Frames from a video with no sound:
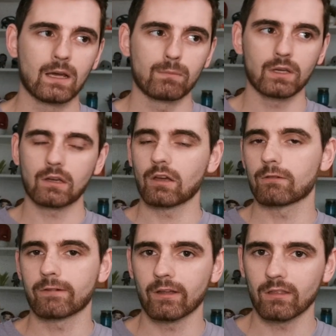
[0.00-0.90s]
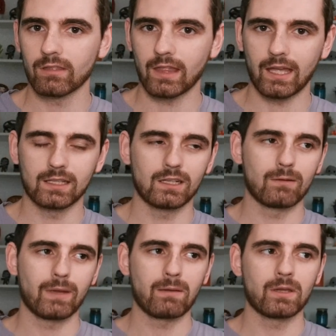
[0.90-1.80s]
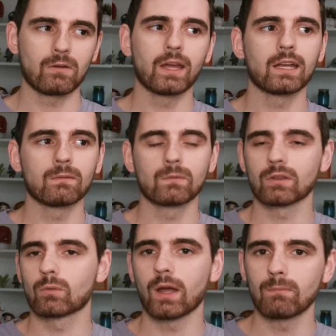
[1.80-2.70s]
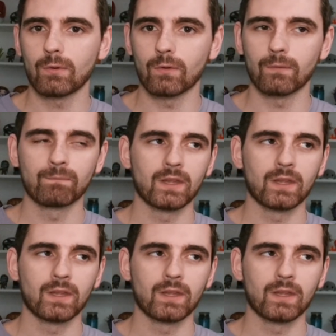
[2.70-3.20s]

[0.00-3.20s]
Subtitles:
But you could go further than that. Maybe you hit him with Gwenpool.